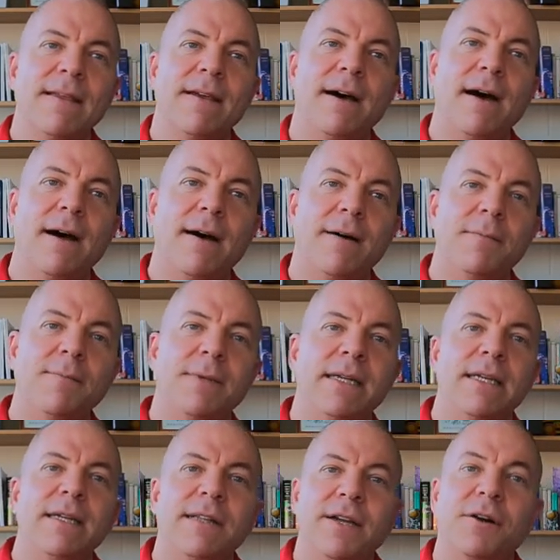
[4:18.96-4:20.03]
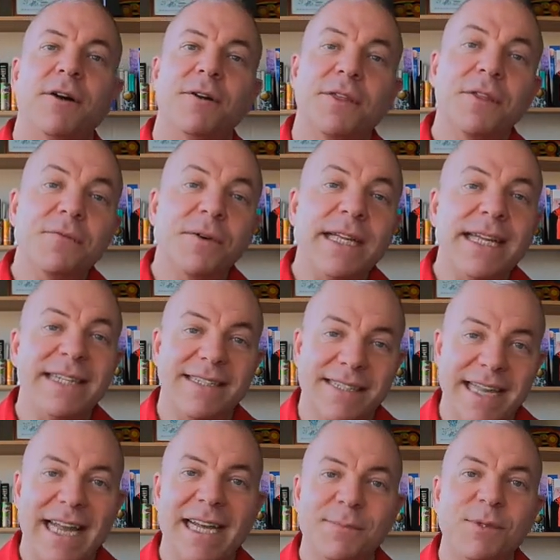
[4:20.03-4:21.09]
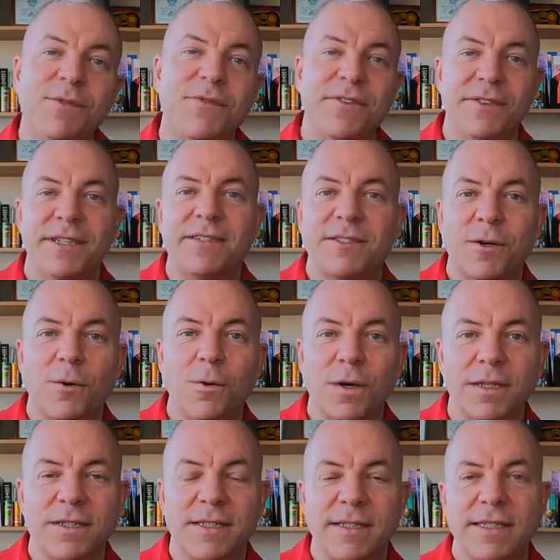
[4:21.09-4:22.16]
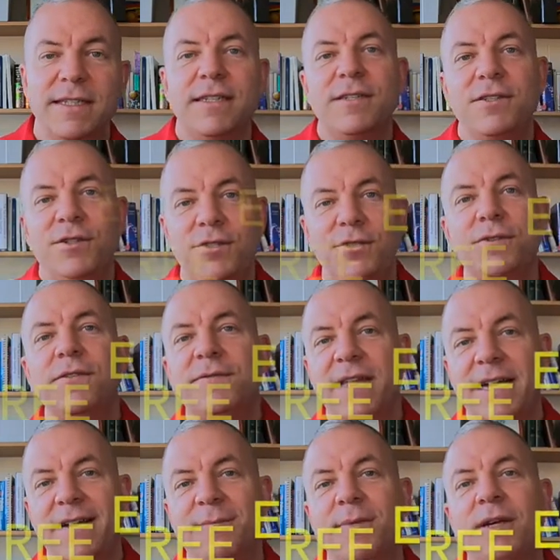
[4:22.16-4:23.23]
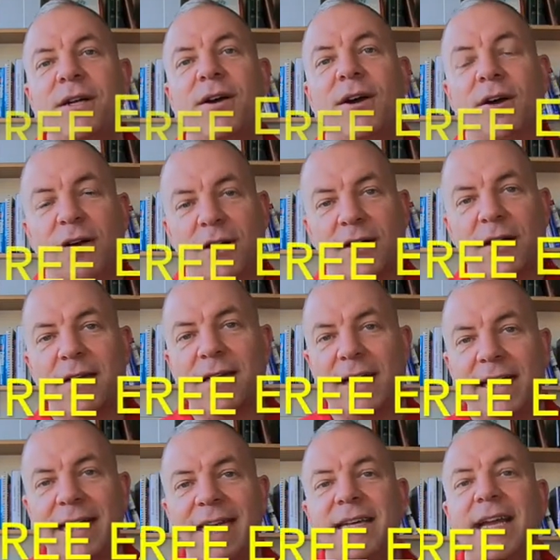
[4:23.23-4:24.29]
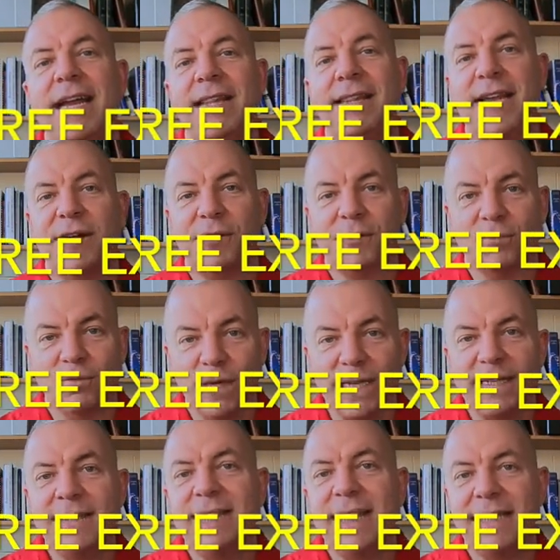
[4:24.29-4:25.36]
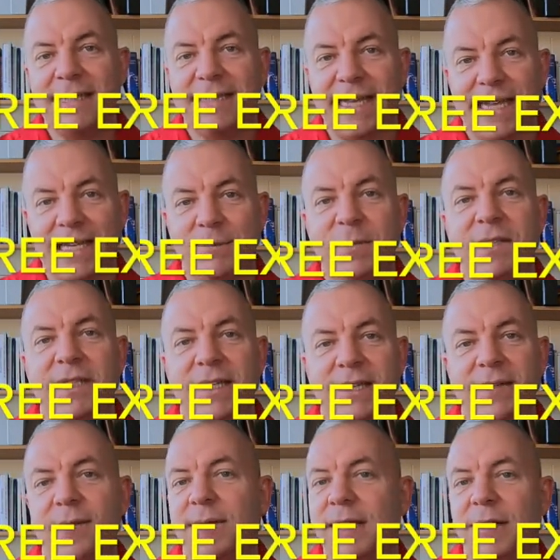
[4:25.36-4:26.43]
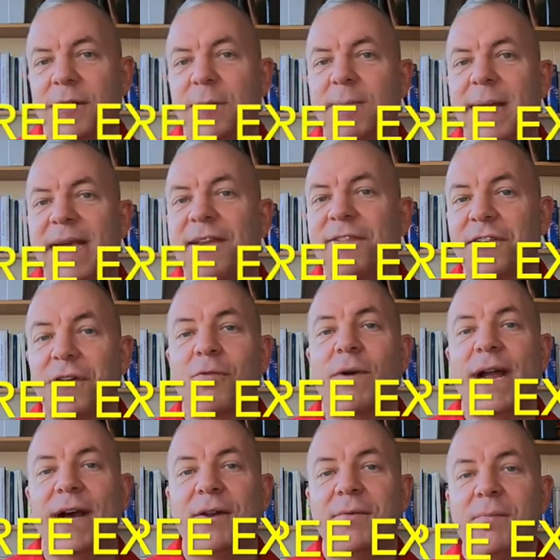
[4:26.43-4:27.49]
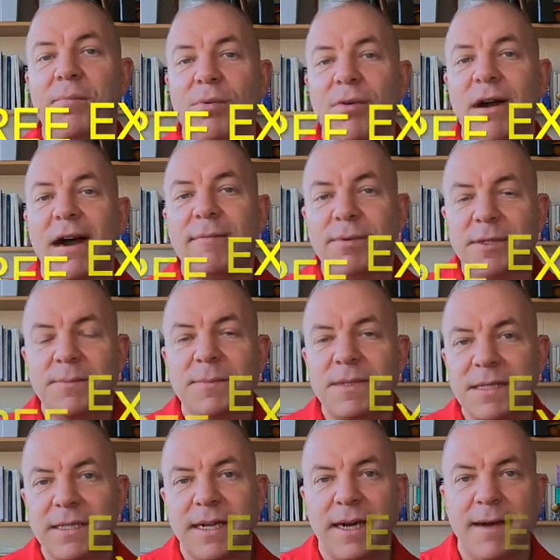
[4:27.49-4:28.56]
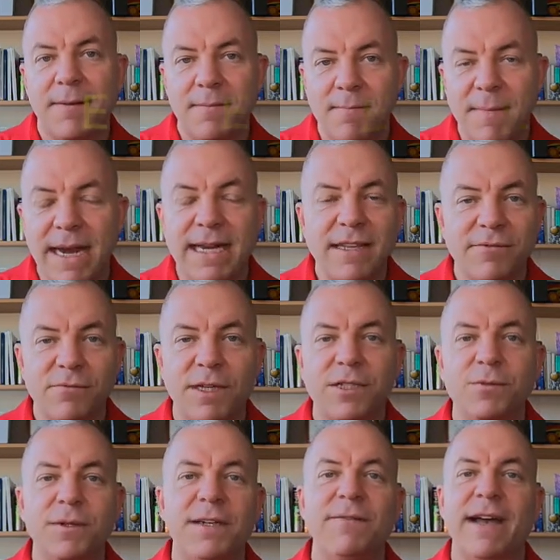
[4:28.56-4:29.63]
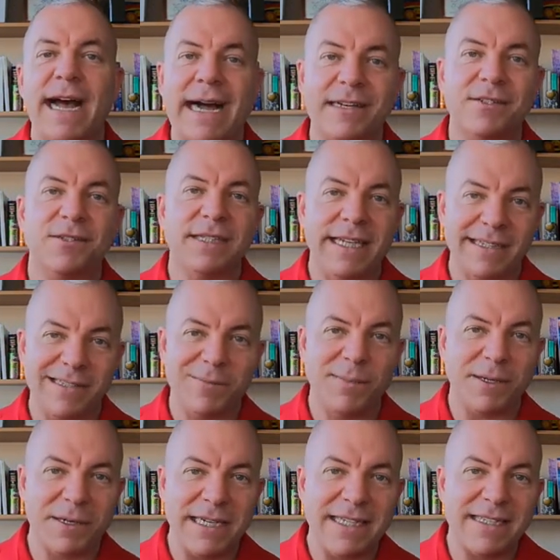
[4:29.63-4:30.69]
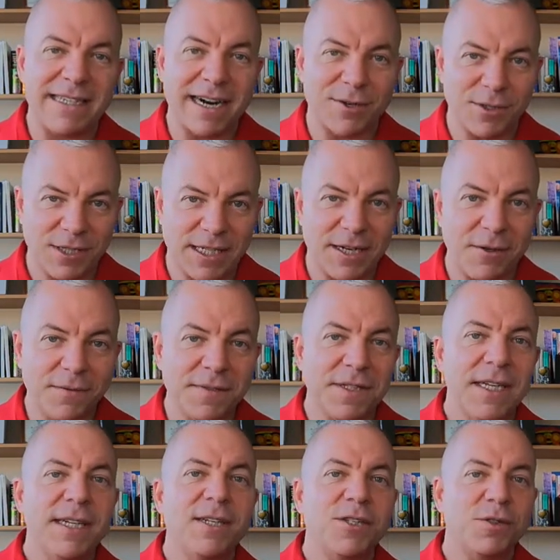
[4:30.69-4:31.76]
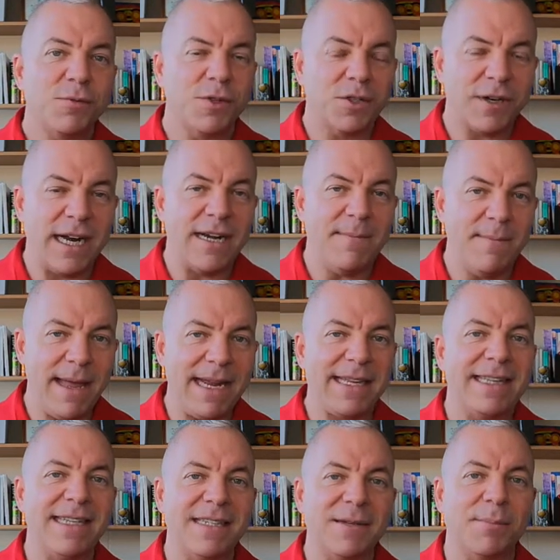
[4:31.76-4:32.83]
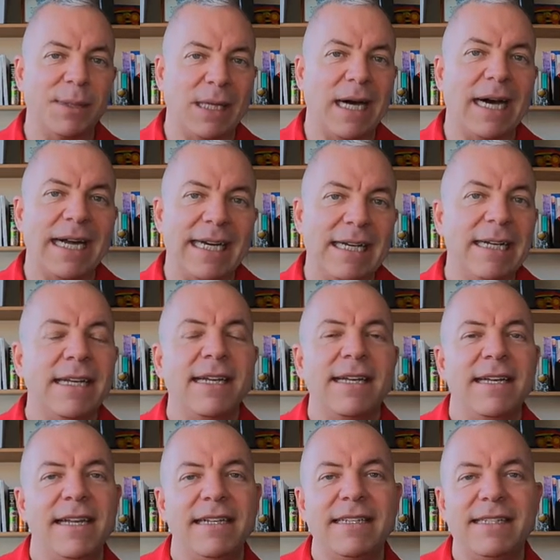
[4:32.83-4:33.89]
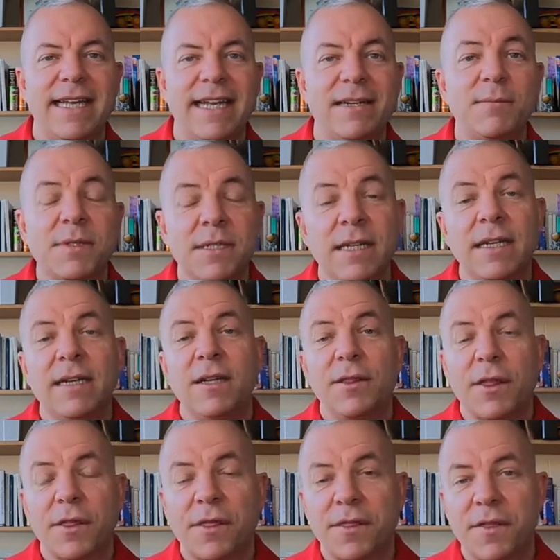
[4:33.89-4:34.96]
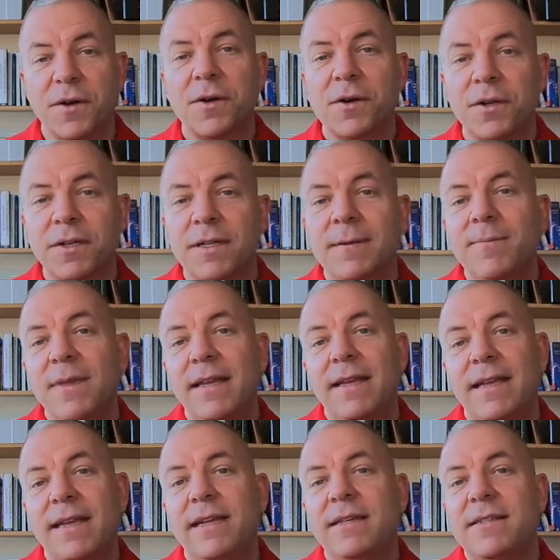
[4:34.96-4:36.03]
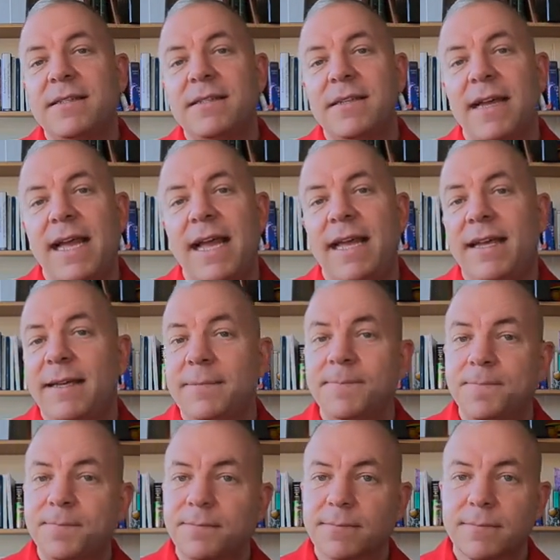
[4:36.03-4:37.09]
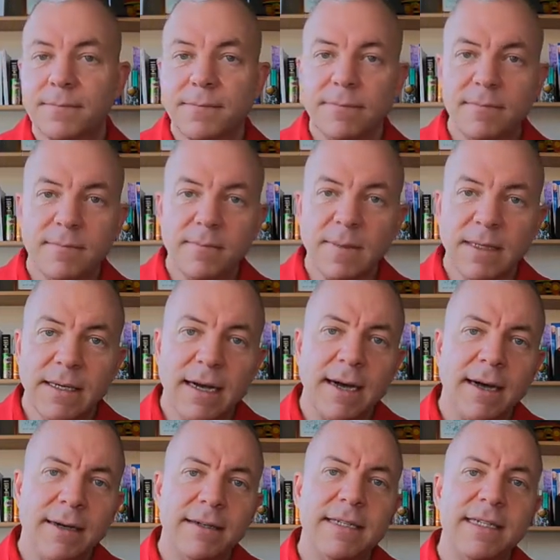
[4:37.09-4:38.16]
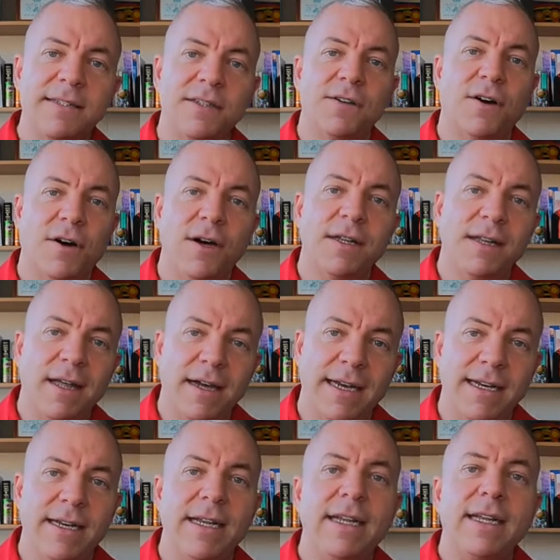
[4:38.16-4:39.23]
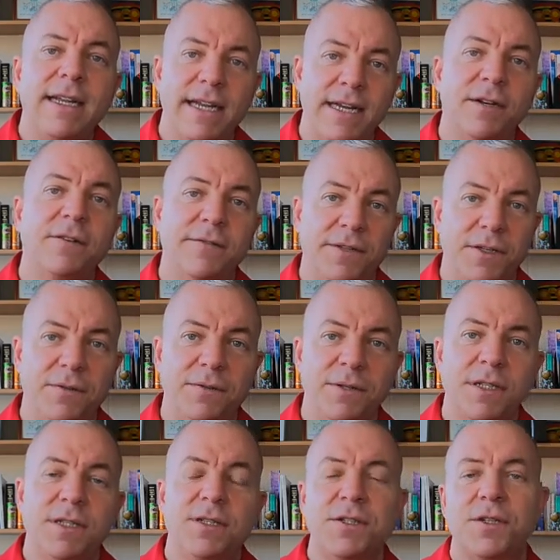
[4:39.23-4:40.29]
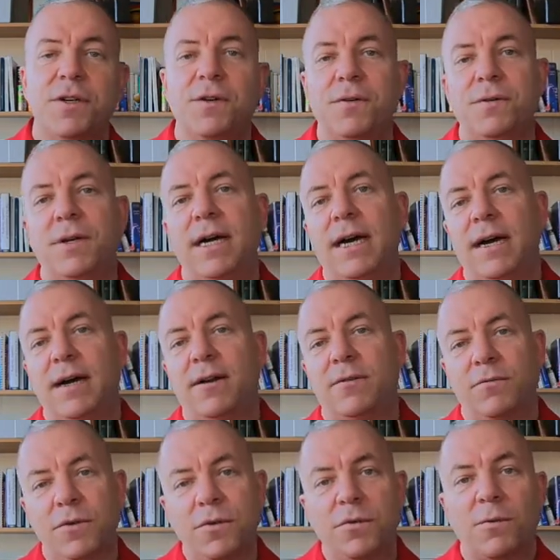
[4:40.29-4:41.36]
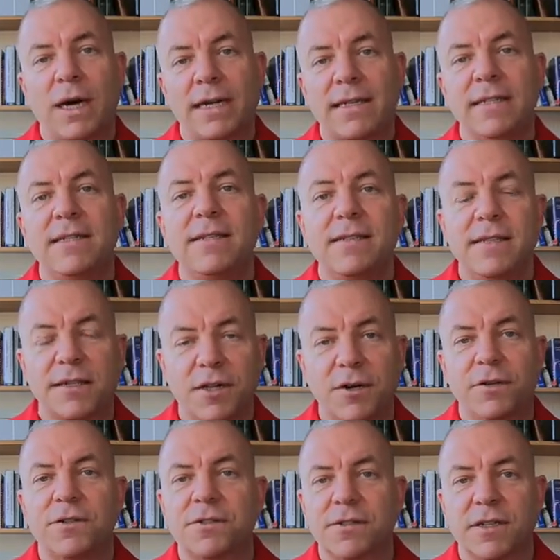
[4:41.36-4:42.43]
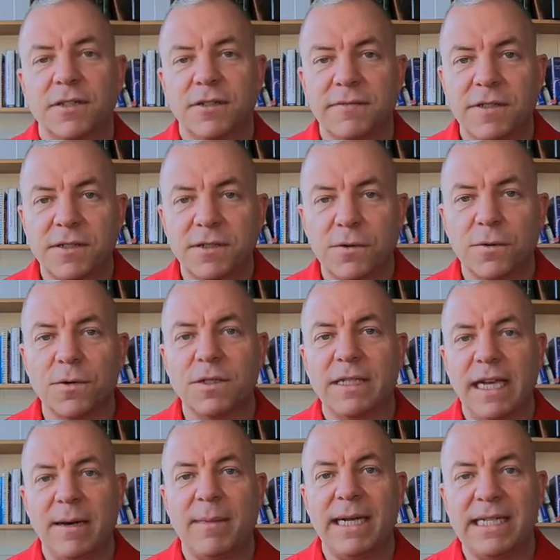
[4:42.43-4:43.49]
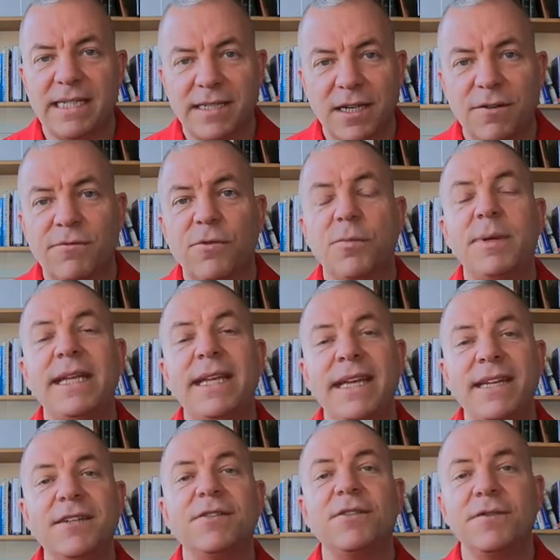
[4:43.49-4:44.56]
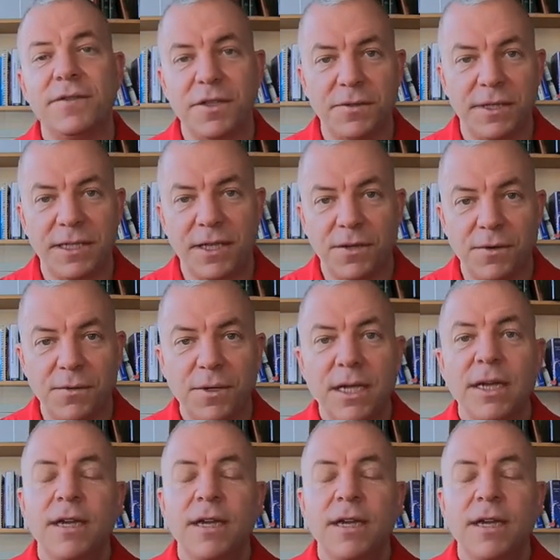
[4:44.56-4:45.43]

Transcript: There are 3 exams for this course. 2 of them are online, and they are written exams. They are based around problems, many of which we've actually experienced ourselves. So we're trying to make these applied exams. The third is an online interview. So Ruth Watkins, the co-instructor of this course, and myself will be interviewing you